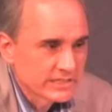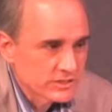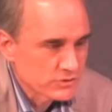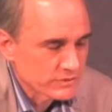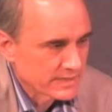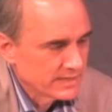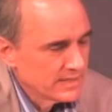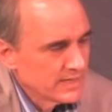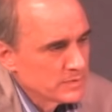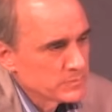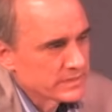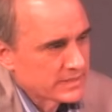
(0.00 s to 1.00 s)
history.
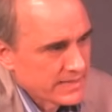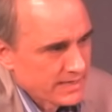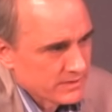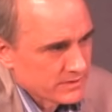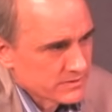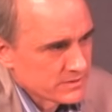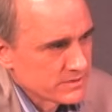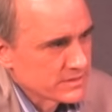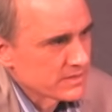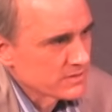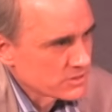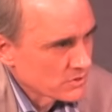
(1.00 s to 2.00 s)
The characters
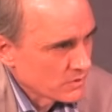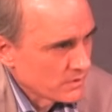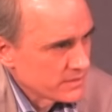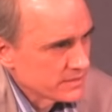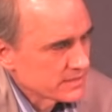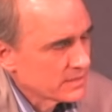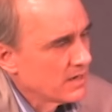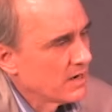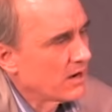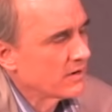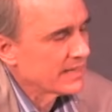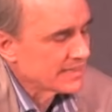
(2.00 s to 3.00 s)
and the stories are